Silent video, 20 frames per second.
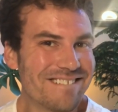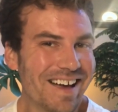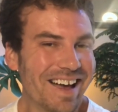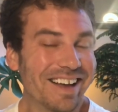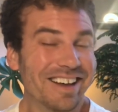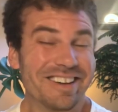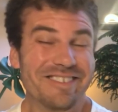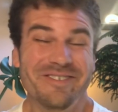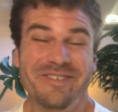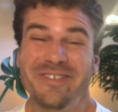
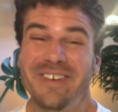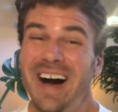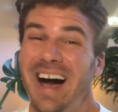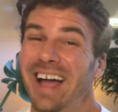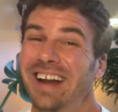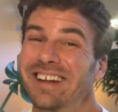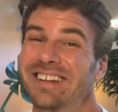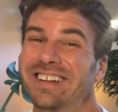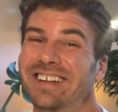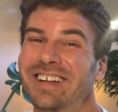And
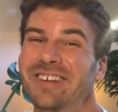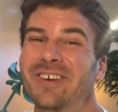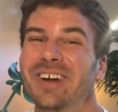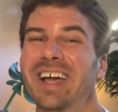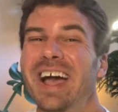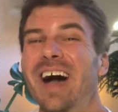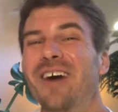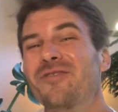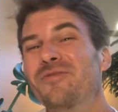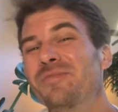finally,
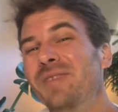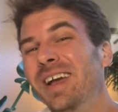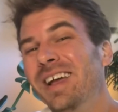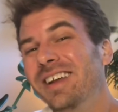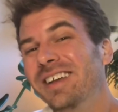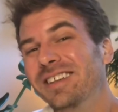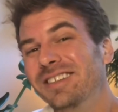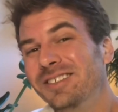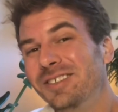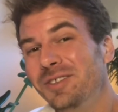we have
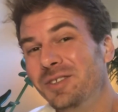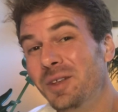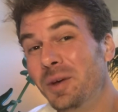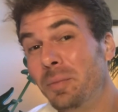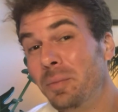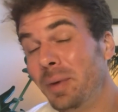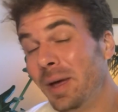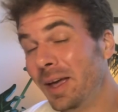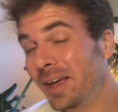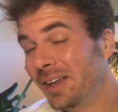made it to the
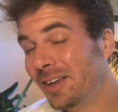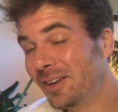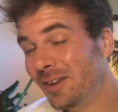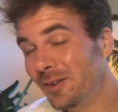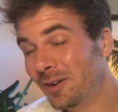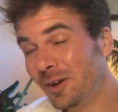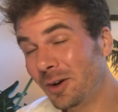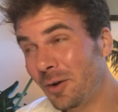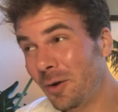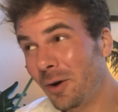pink
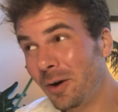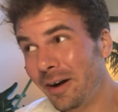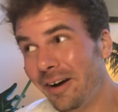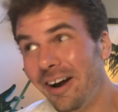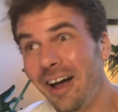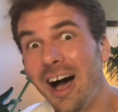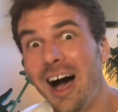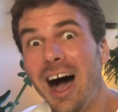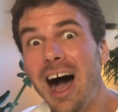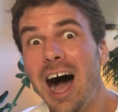
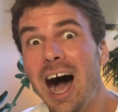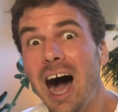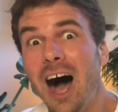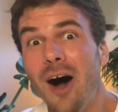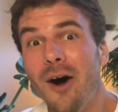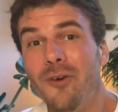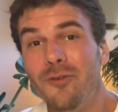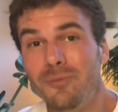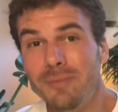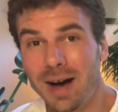unicorn
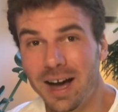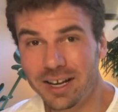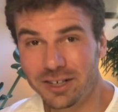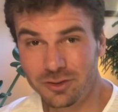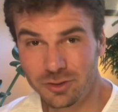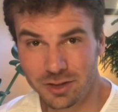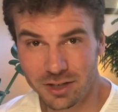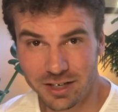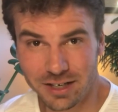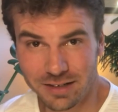of my
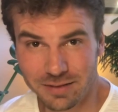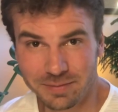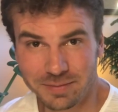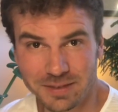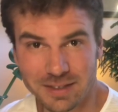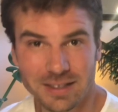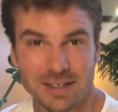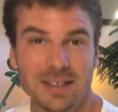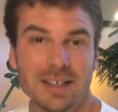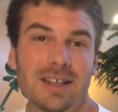
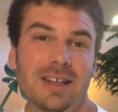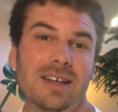dreams.